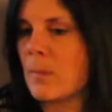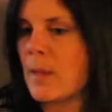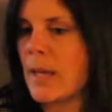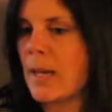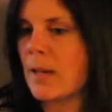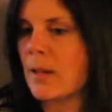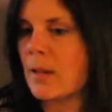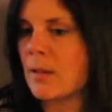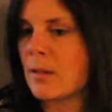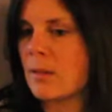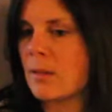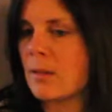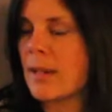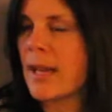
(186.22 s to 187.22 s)
their
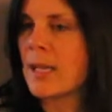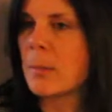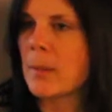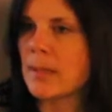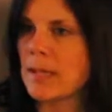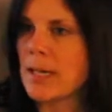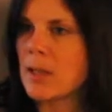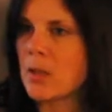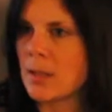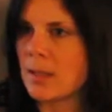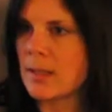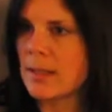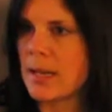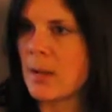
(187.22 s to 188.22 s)
expectation
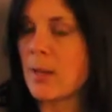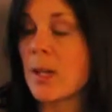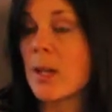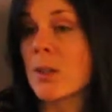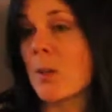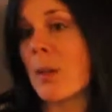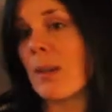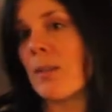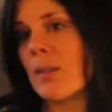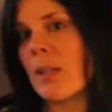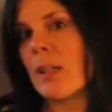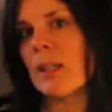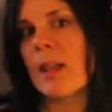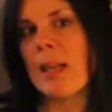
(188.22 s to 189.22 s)
is now there. So I
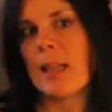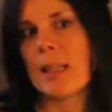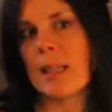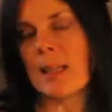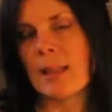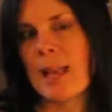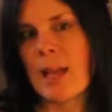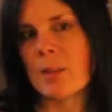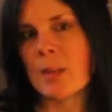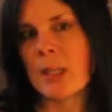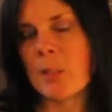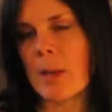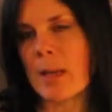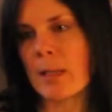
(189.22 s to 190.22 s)
feel like in that
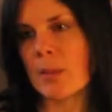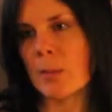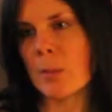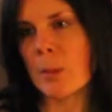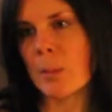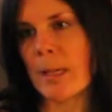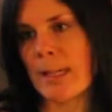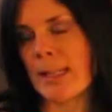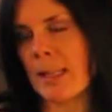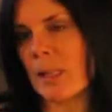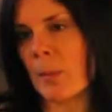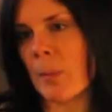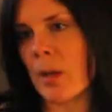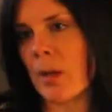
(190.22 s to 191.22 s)
respect, we're
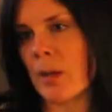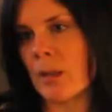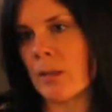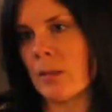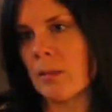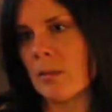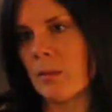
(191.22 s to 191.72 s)
raising the bar.